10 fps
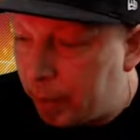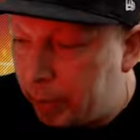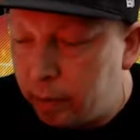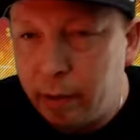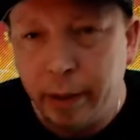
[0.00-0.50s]

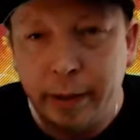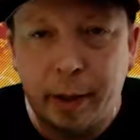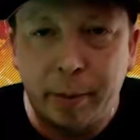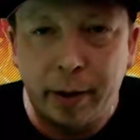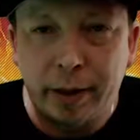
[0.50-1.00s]
button is
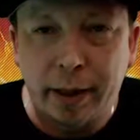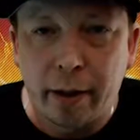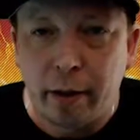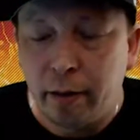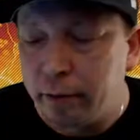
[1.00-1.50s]
up in the
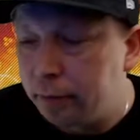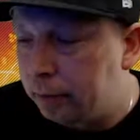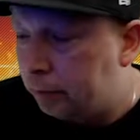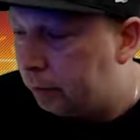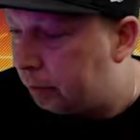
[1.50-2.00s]
center.
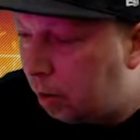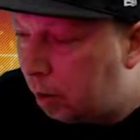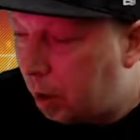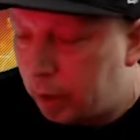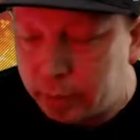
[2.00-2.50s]

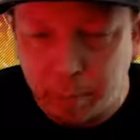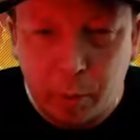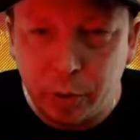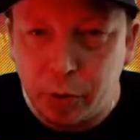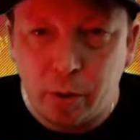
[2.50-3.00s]
It's a
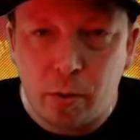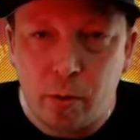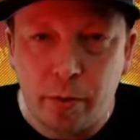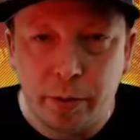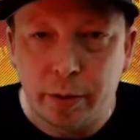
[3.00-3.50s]
push and
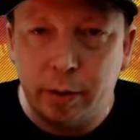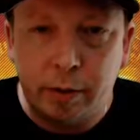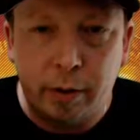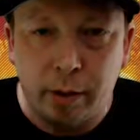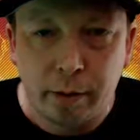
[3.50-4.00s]
hold
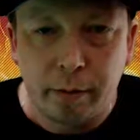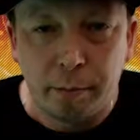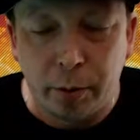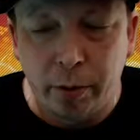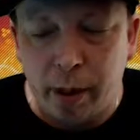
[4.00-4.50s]
to
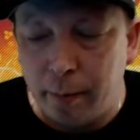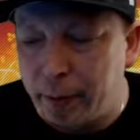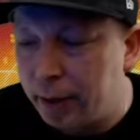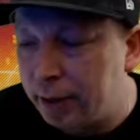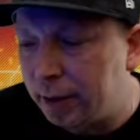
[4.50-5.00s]
boot up.
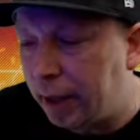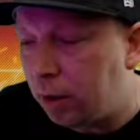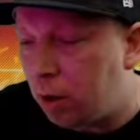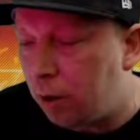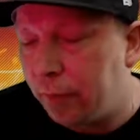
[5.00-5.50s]
It doesn't
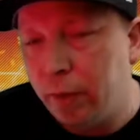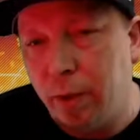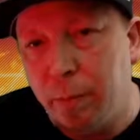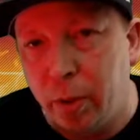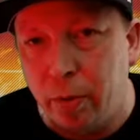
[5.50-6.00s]
take long for the
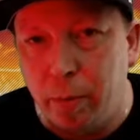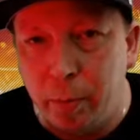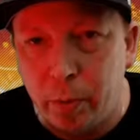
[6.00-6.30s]
computer to